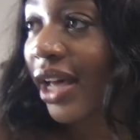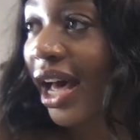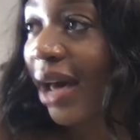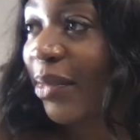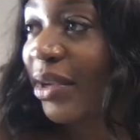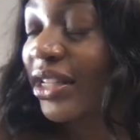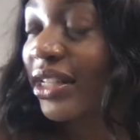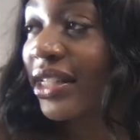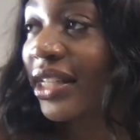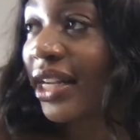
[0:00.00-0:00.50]
I've
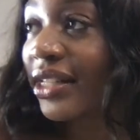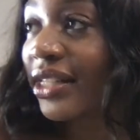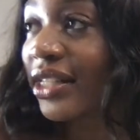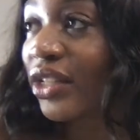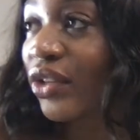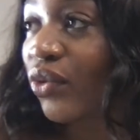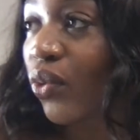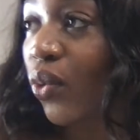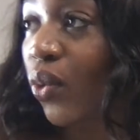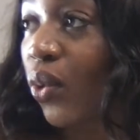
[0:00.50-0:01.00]
been to
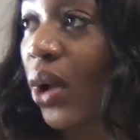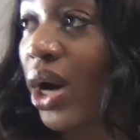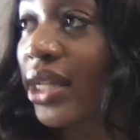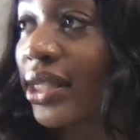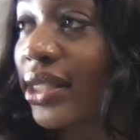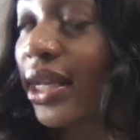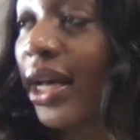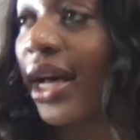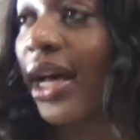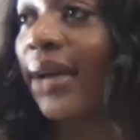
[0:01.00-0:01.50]
Tennessee
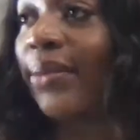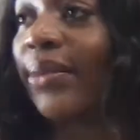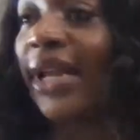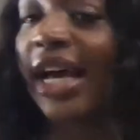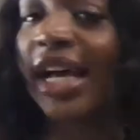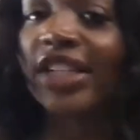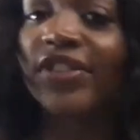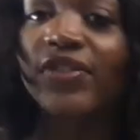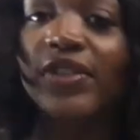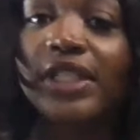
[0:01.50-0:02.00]
one time,
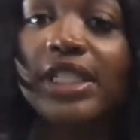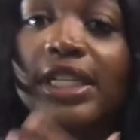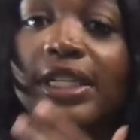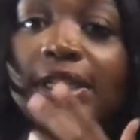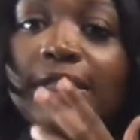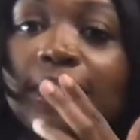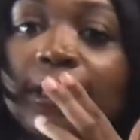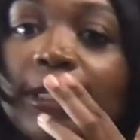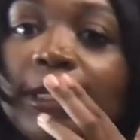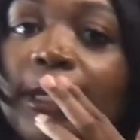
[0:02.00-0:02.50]
Nashville,
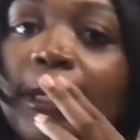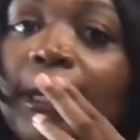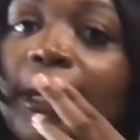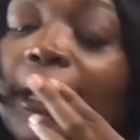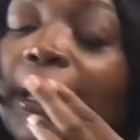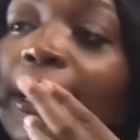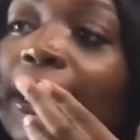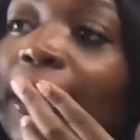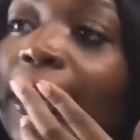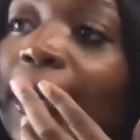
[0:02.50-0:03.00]
Tennessee.